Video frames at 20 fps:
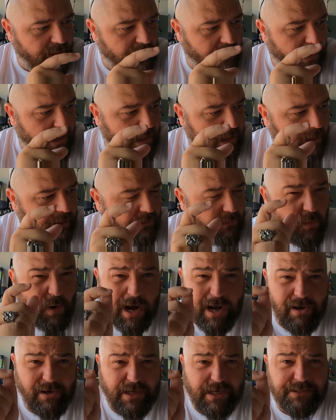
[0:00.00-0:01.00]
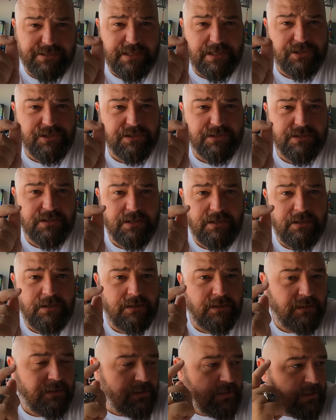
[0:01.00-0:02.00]
wiring extensions.
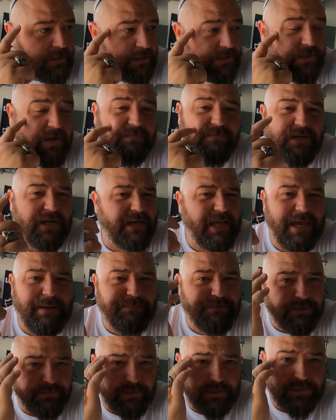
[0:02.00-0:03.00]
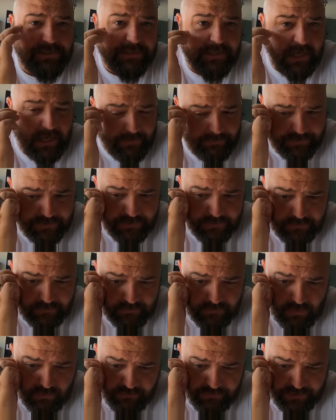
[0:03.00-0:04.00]
So I've done apes a bunch of times
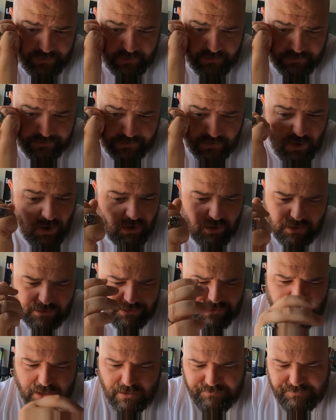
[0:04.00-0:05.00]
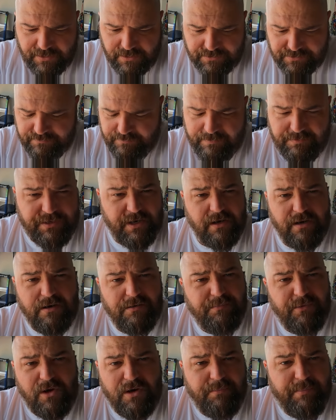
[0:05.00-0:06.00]
over the years, all on softtails. I've never
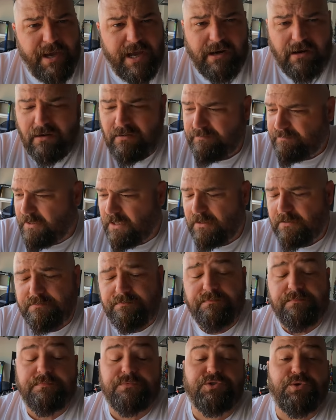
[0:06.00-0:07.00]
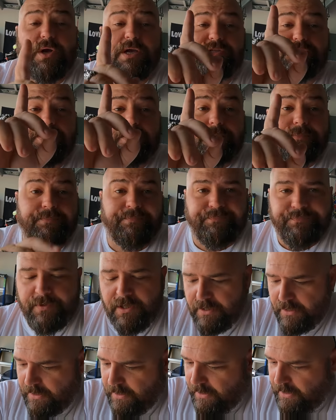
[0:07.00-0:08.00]
done on a bagger, dresser.
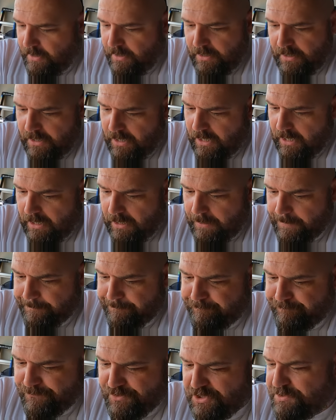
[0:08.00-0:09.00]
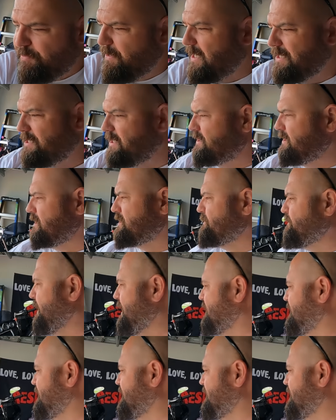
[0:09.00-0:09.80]
Just because it's such a